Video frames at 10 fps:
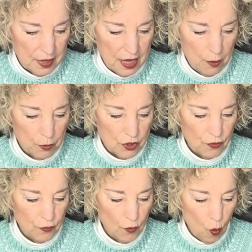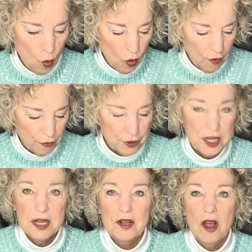it was four for
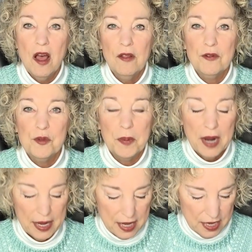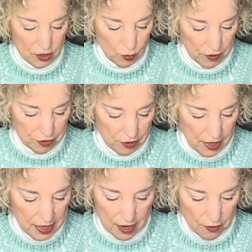ten dollars but I can't swear to it
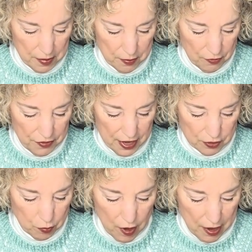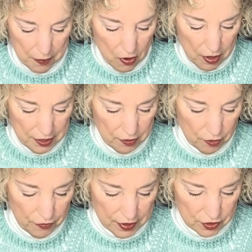I can't remember if that's why I bought it
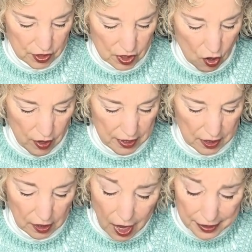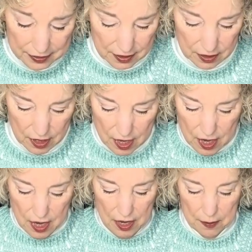or if I just saw it and I liked it
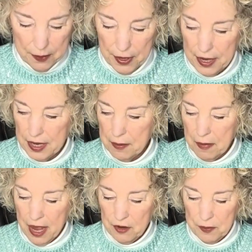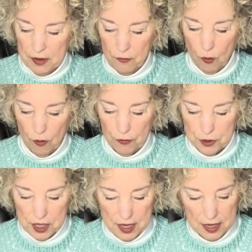but it might have been four for
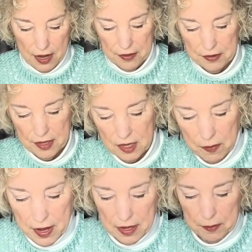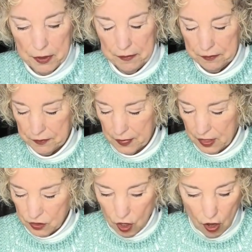ten now that I think about it but
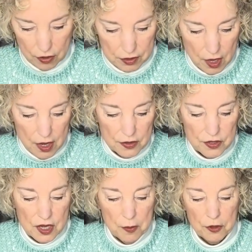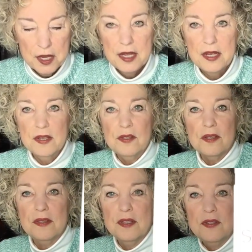it's called Summer
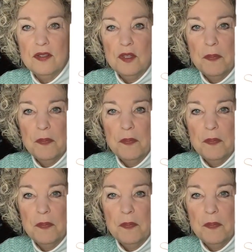Kiss this is the